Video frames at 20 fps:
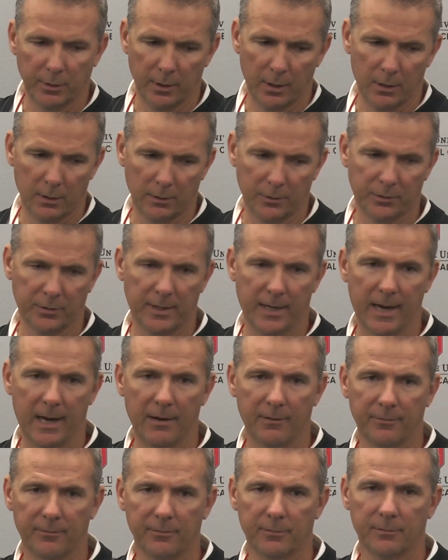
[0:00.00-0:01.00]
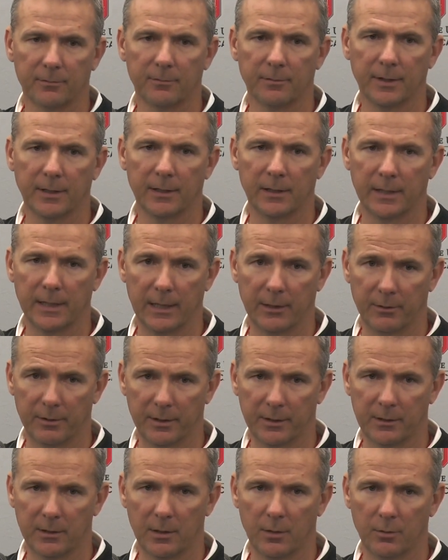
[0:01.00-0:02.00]
it on our staff and the
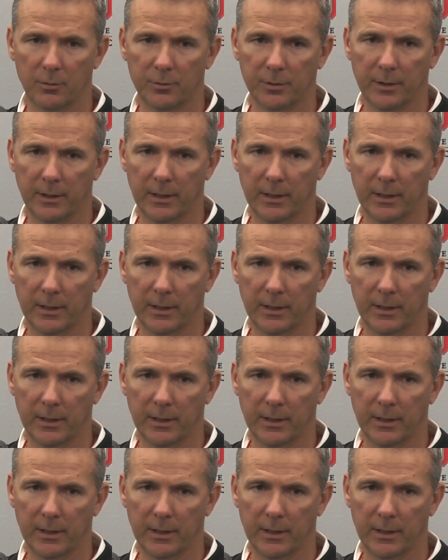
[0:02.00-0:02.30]
area coach,